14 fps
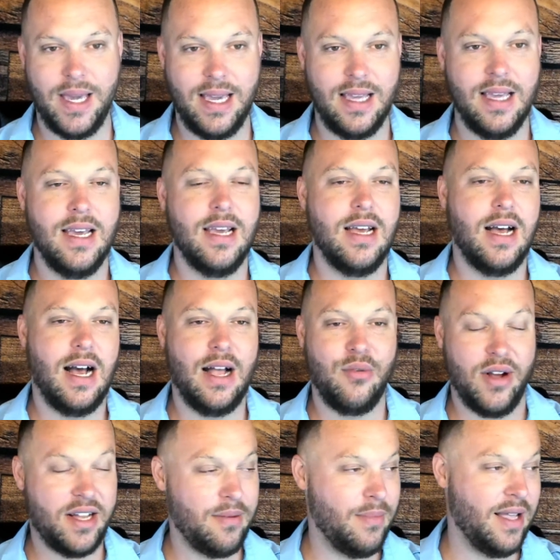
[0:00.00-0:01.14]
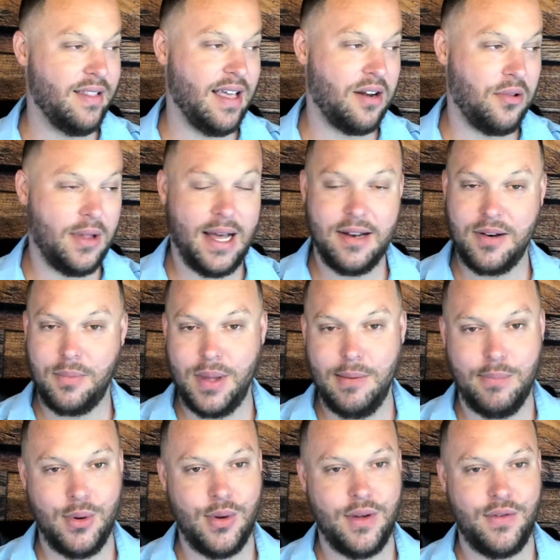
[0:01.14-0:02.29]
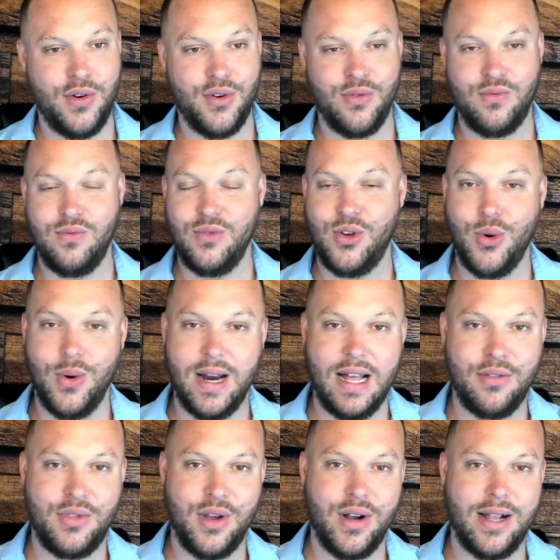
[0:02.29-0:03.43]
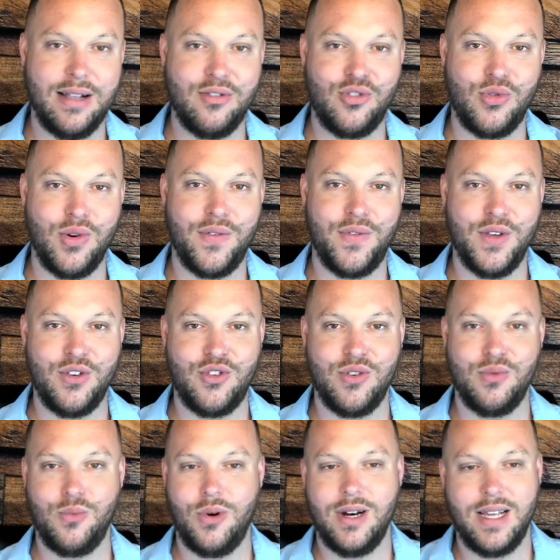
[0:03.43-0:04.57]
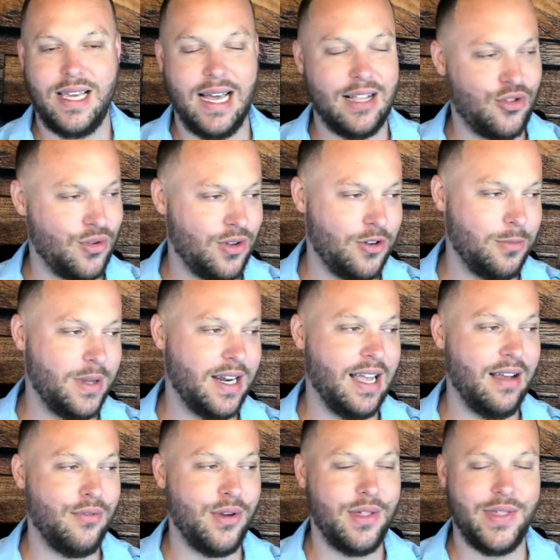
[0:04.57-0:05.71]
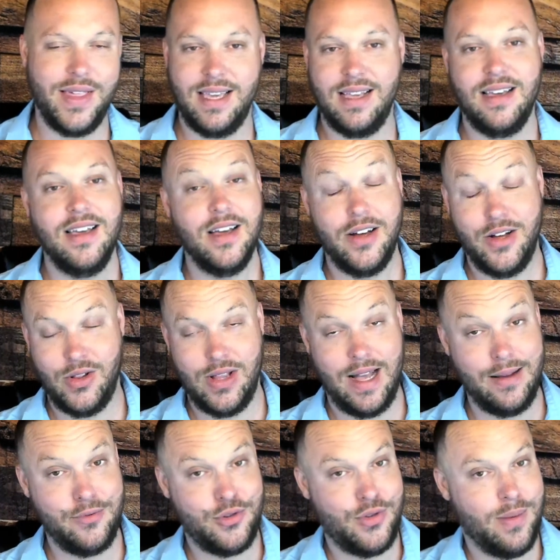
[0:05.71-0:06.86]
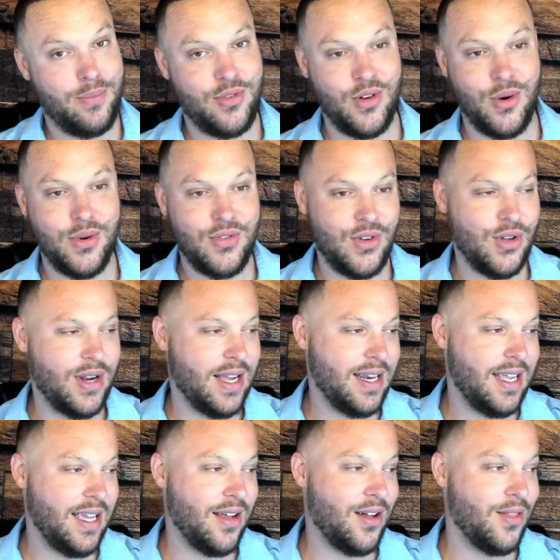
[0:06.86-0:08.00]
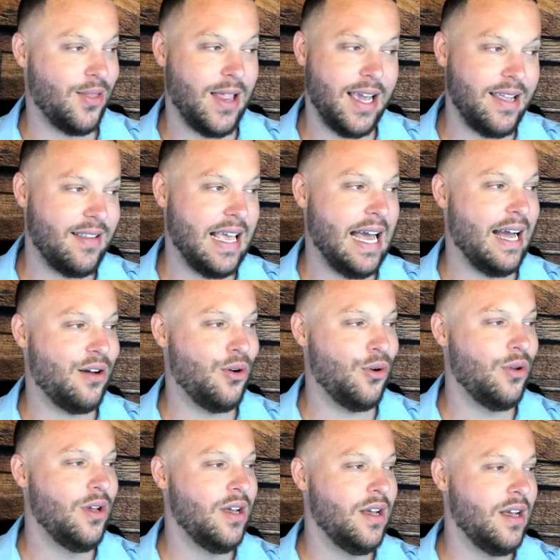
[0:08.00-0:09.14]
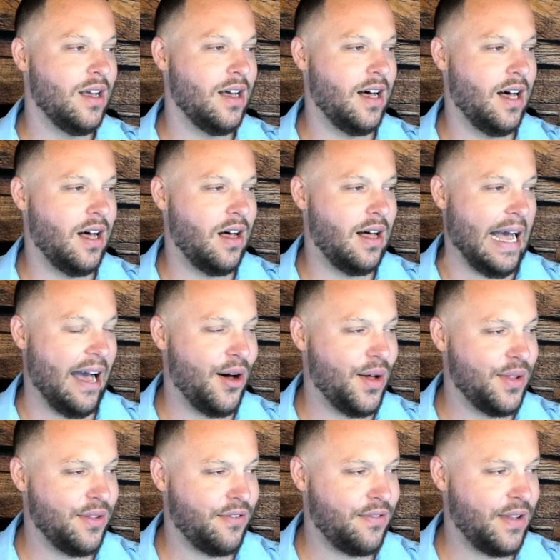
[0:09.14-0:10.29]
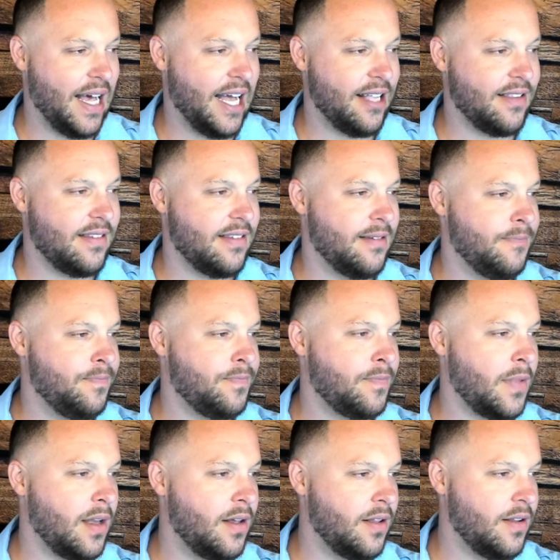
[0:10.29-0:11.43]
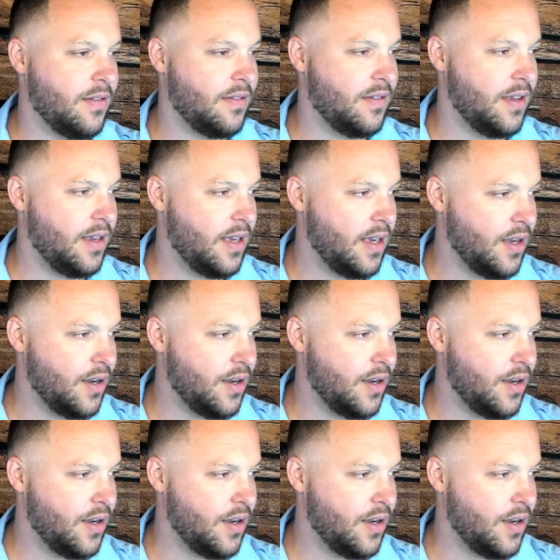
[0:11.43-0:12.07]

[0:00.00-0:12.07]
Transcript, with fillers: i recommend that a lot to people if you're going out there inshore fishing want to catch a little bit of everything live shrimp's always a good idea on light tackle uh, out on the flats let's see here